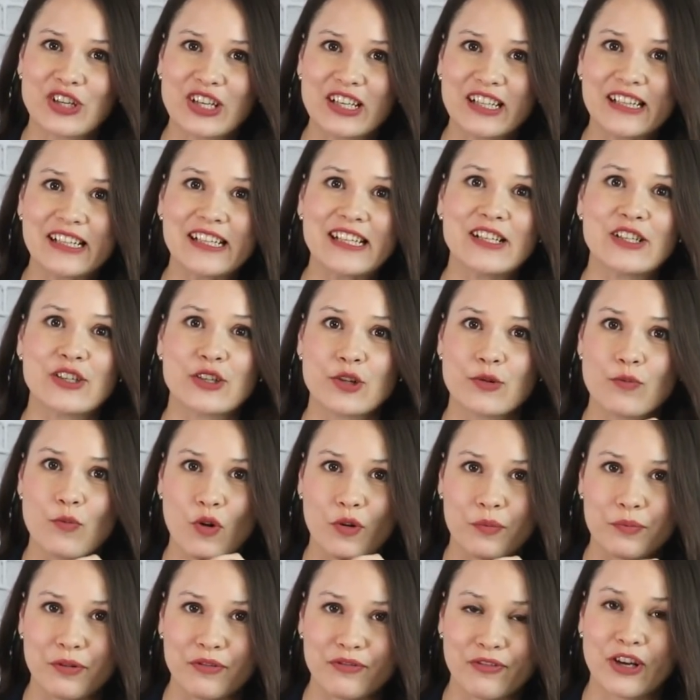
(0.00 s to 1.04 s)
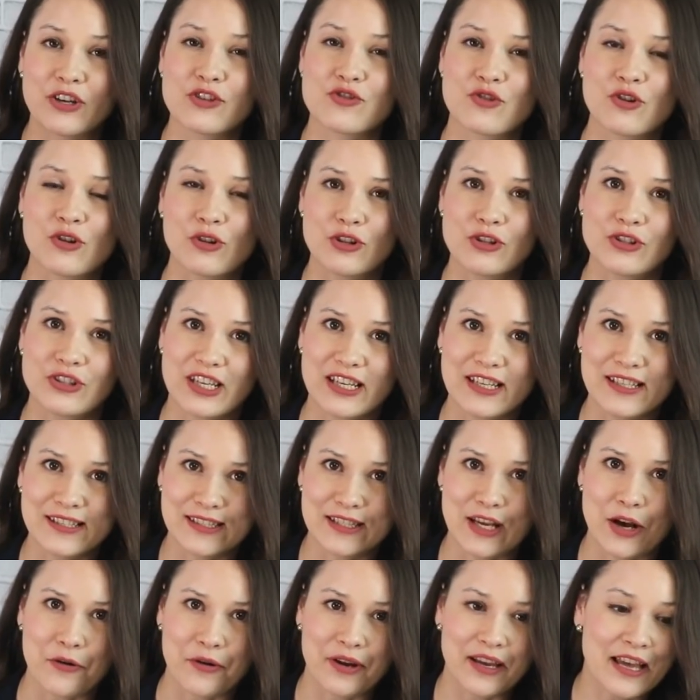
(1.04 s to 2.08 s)
cleaner, more professional looking
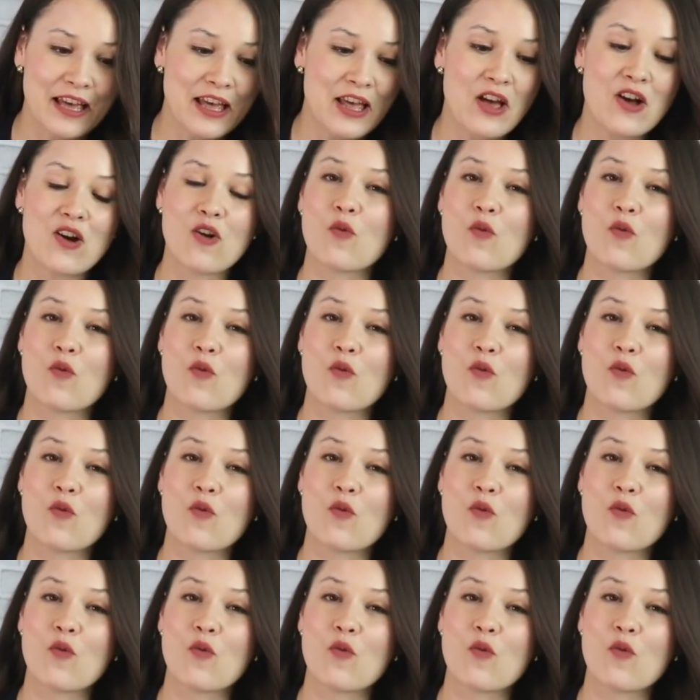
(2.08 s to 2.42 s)
sewing,